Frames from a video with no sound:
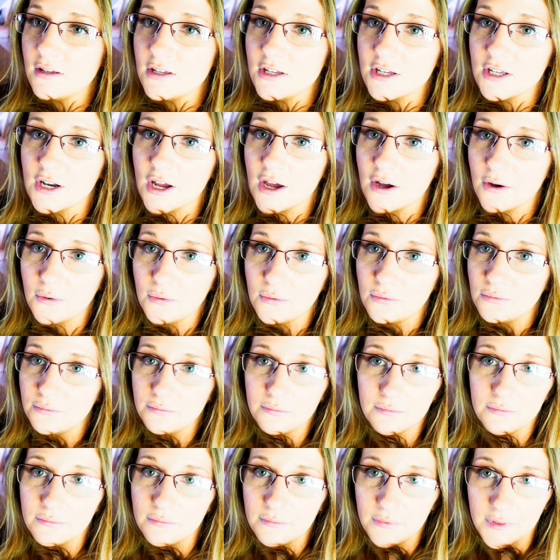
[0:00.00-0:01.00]
you know,
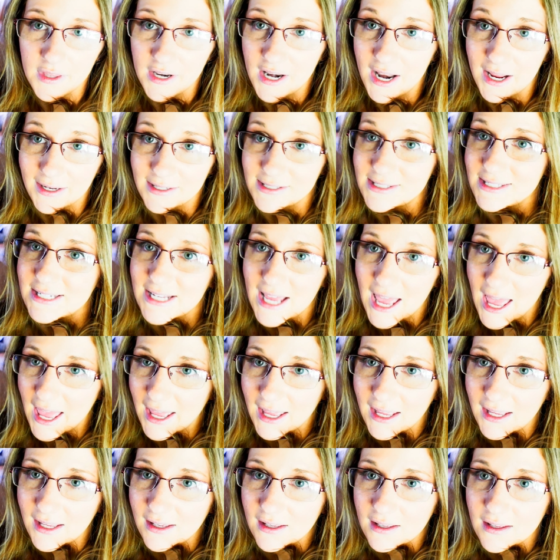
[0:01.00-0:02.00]
the next
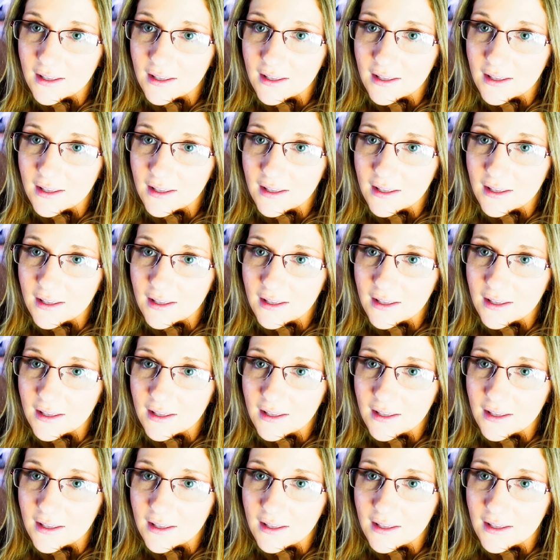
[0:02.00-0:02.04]
day.